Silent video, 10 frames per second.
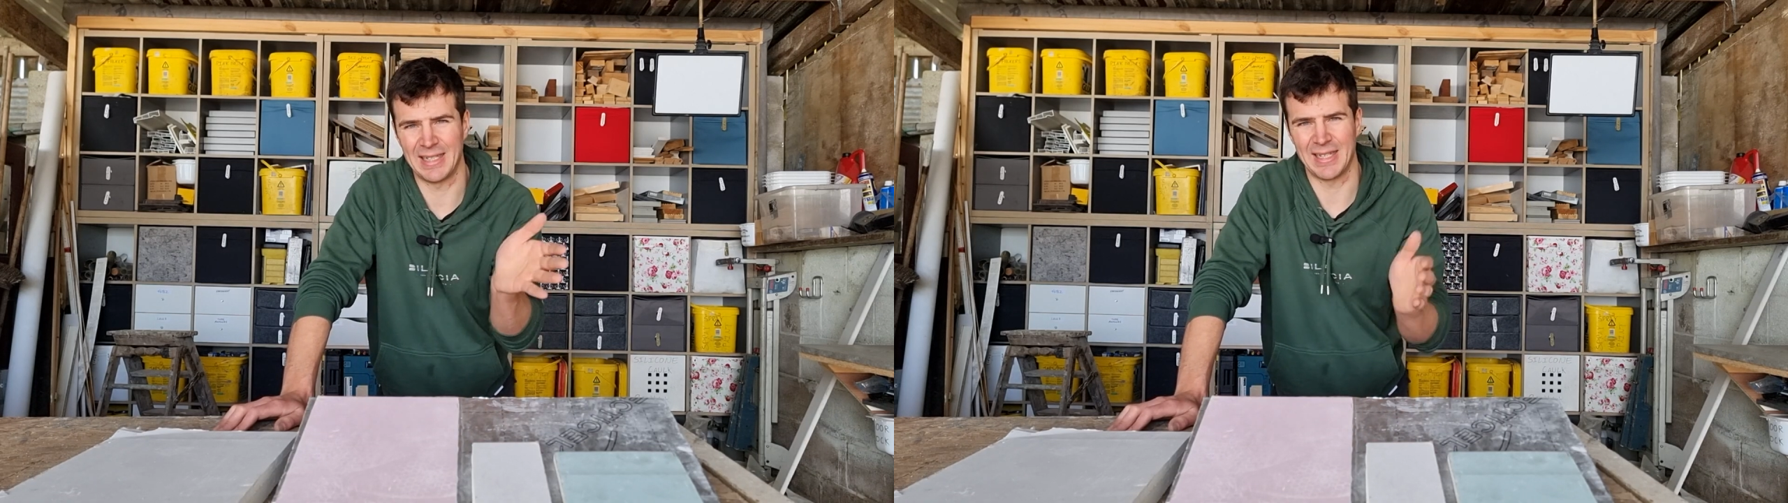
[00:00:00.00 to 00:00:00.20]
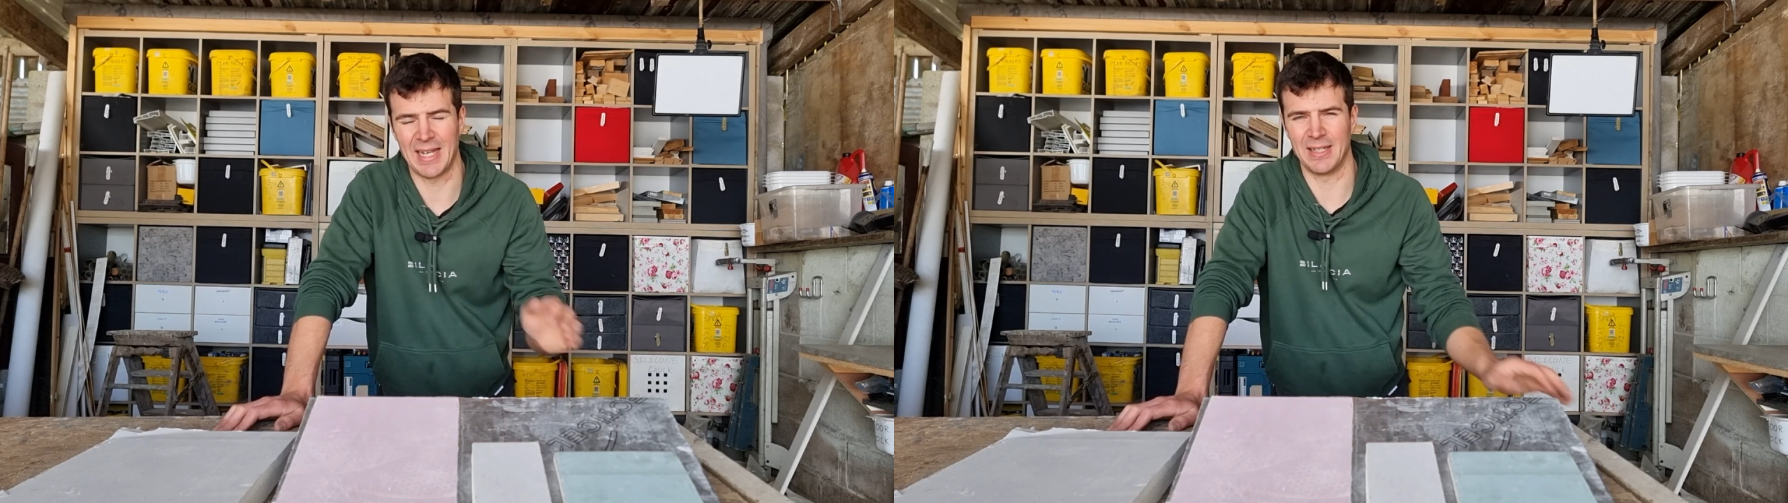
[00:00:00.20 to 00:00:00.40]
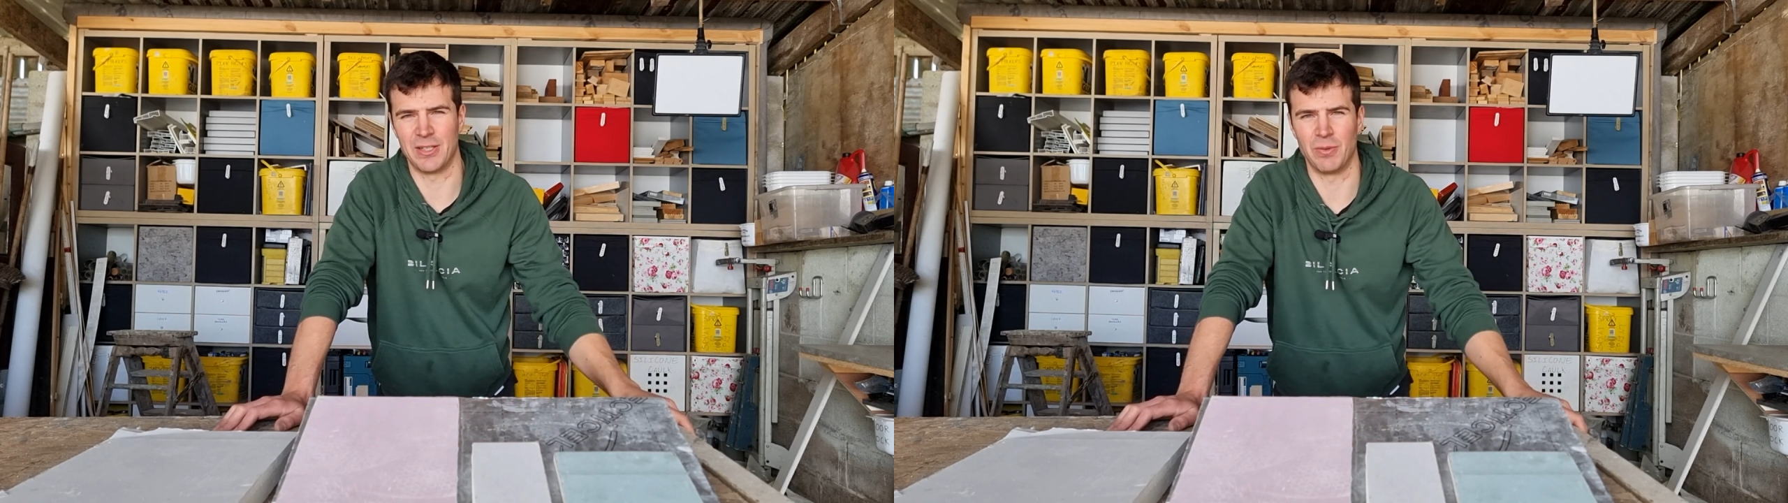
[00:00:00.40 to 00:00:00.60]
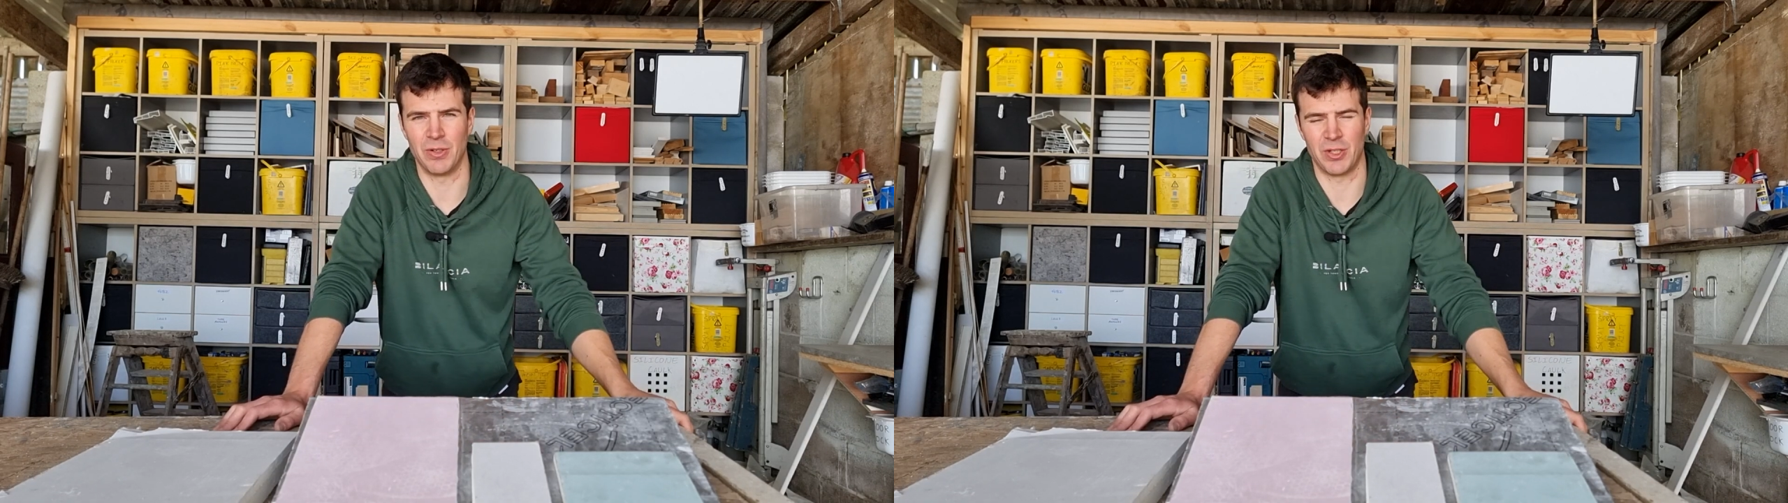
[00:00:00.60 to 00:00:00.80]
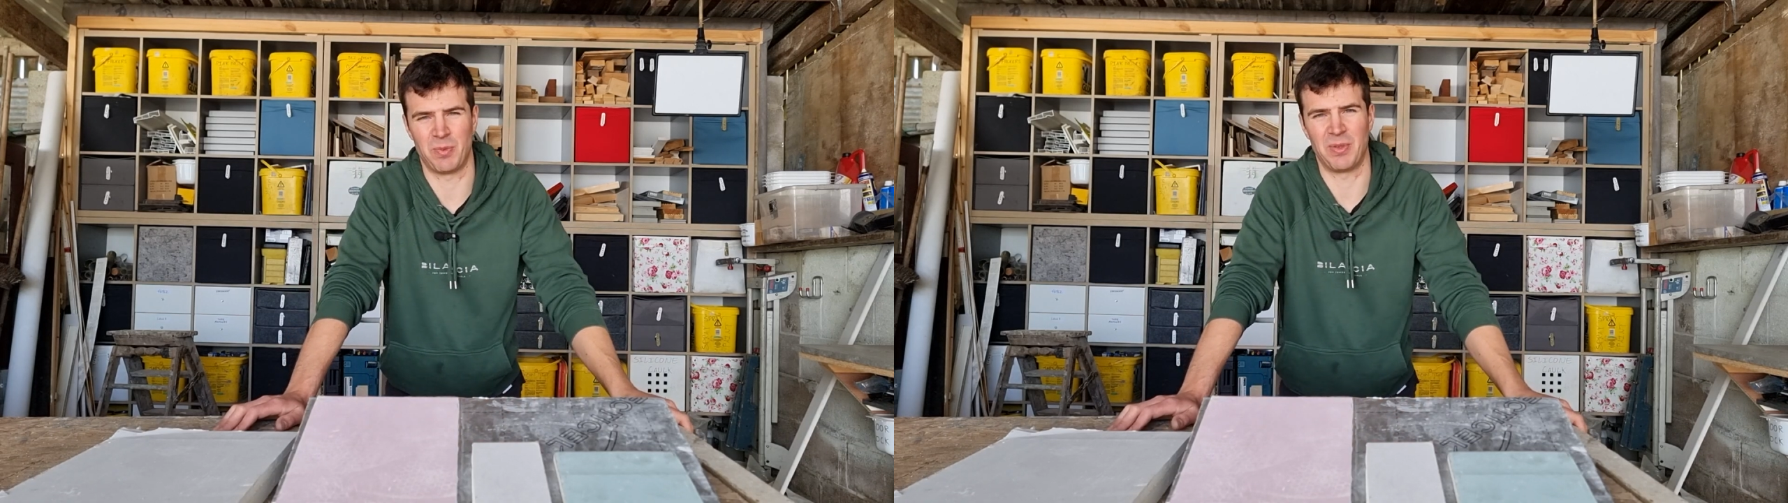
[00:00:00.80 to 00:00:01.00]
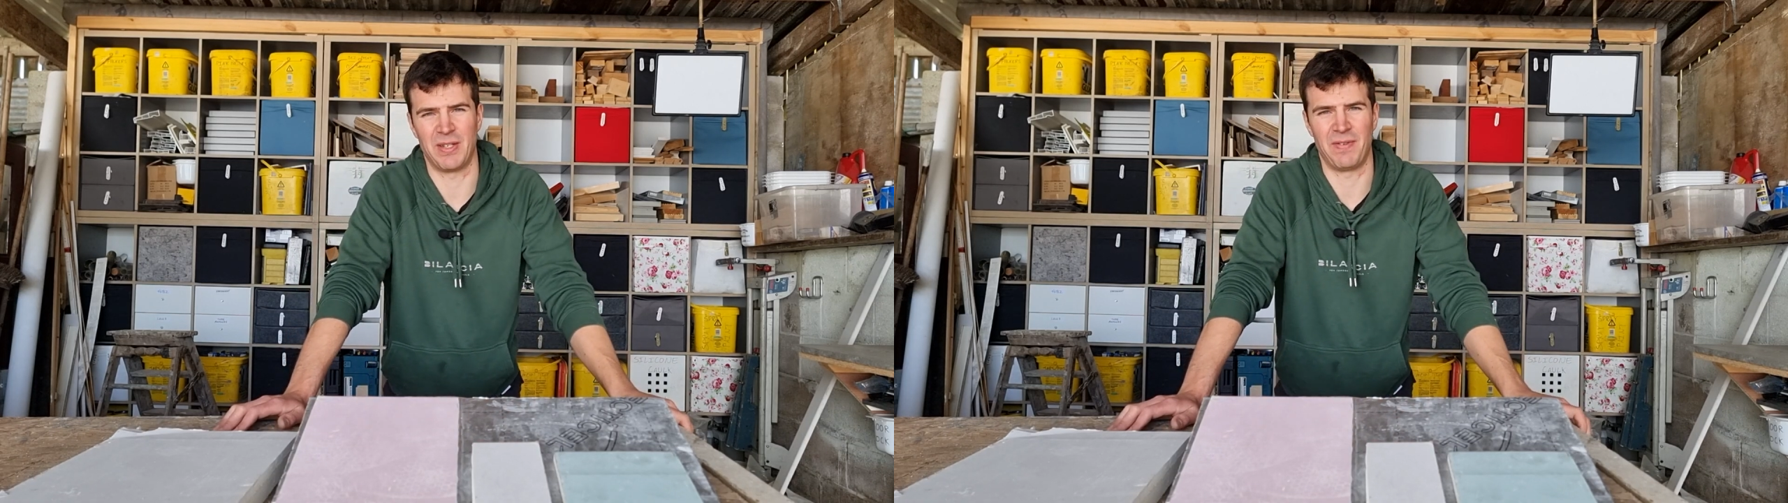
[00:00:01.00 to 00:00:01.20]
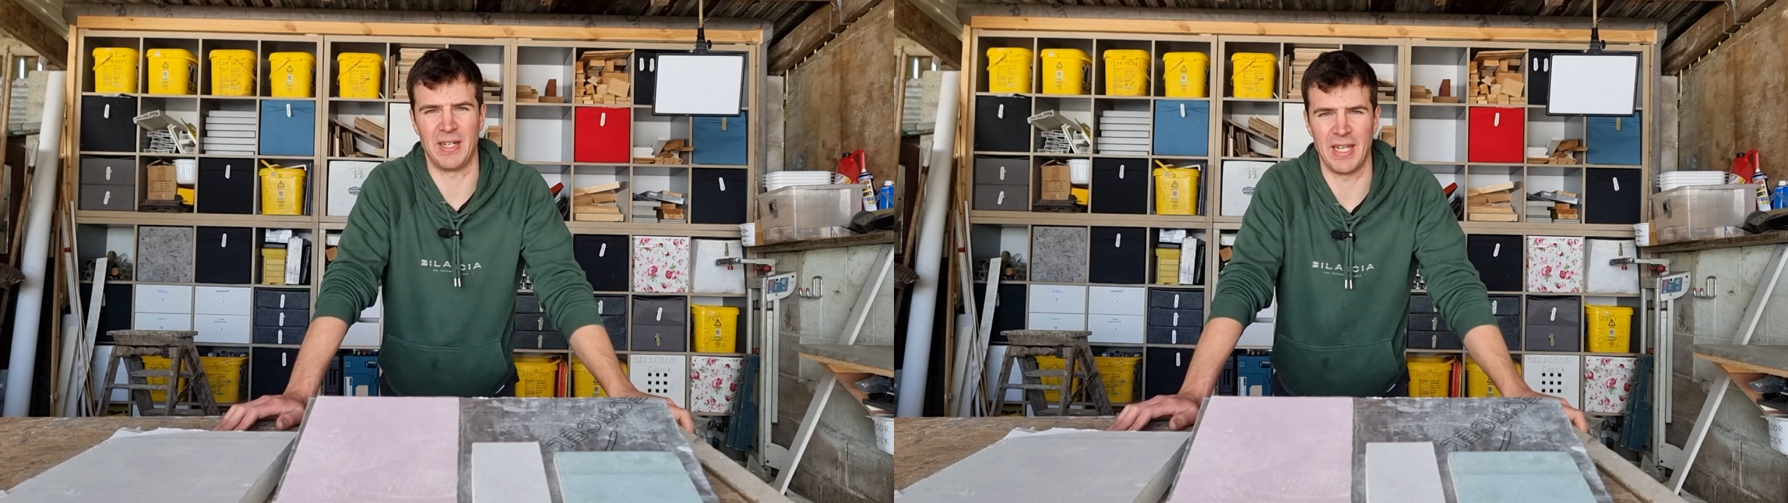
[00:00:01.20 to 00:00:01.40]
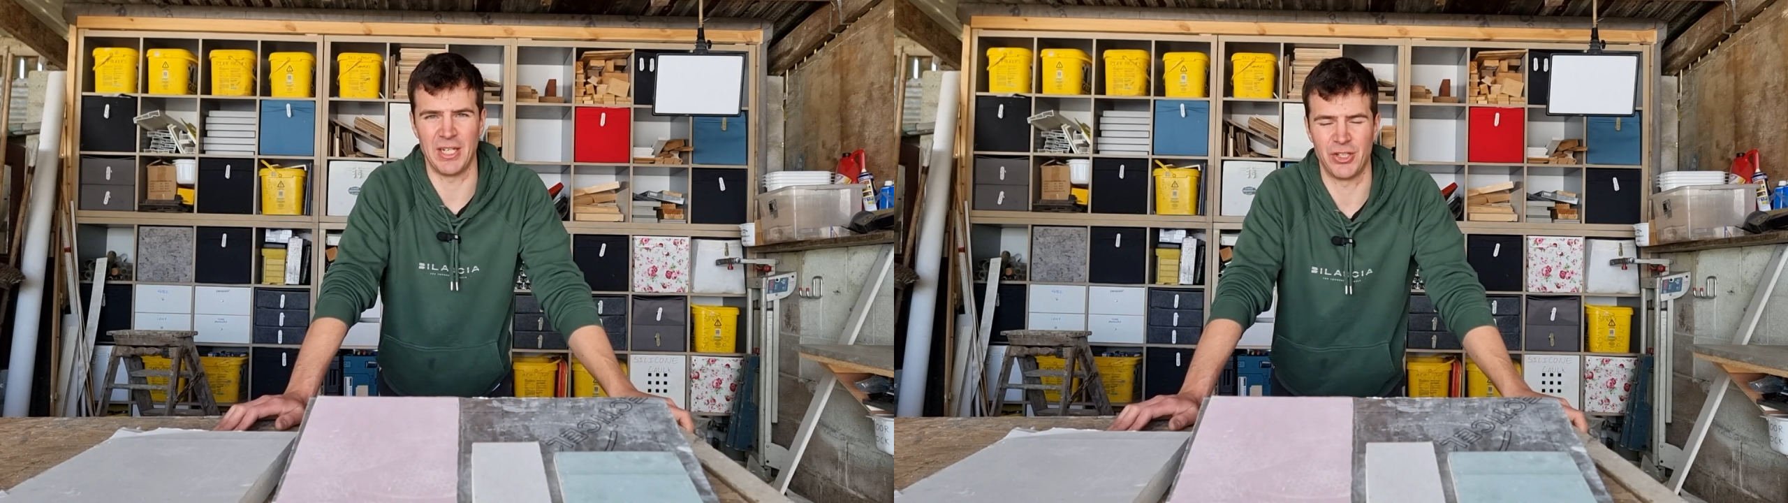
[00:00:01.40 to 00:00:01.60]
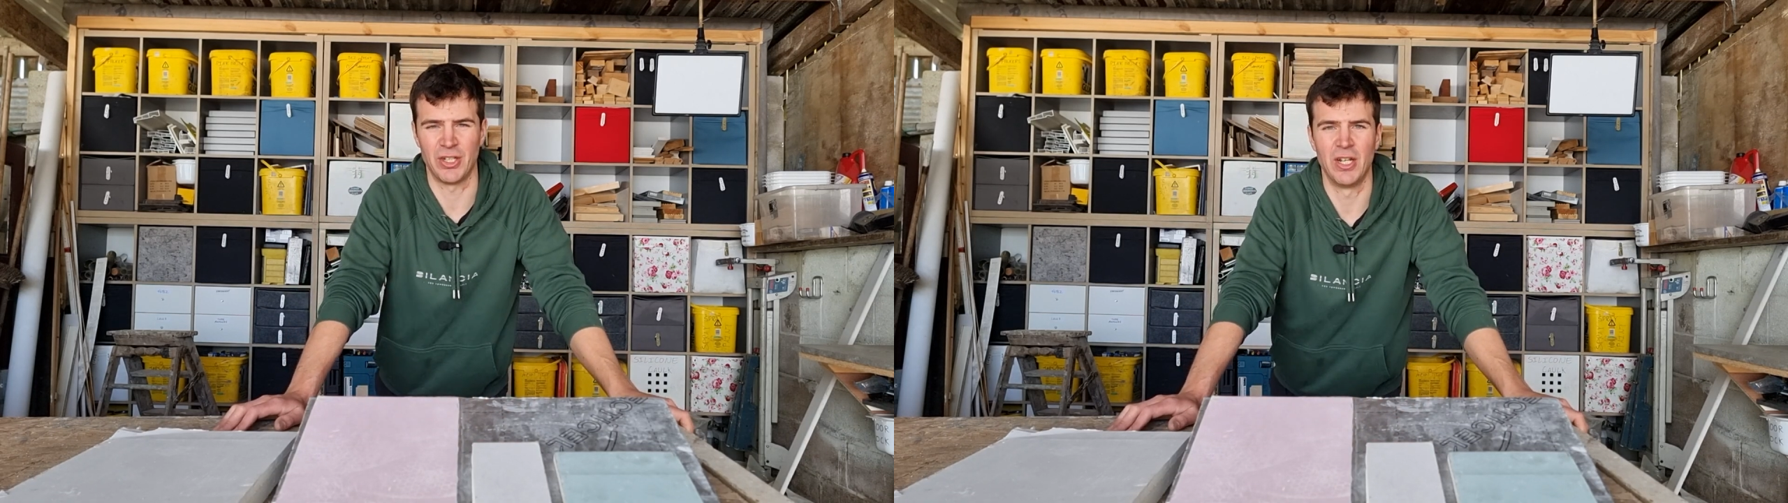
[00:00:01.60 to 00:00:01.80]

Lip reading: tailored towards a specific niche,